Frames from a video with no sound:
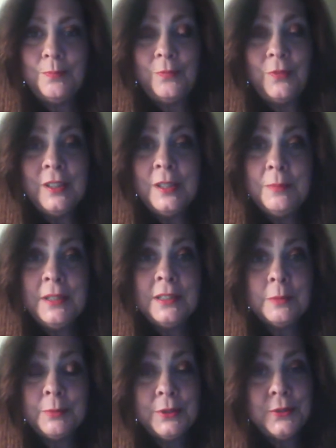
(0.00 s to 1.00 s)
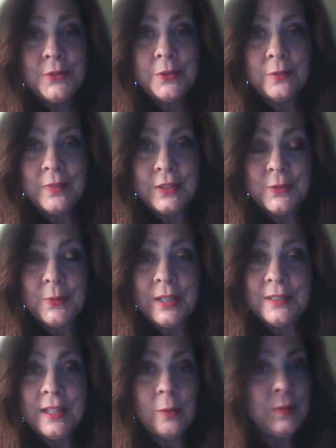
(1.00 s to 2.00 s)
really being the producer of this
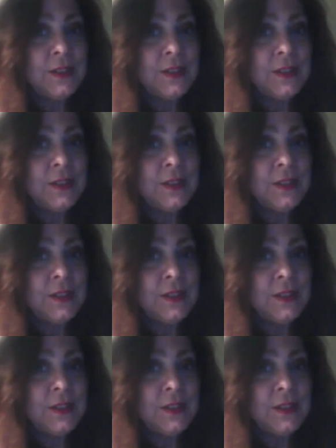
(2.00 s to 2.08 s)
right now,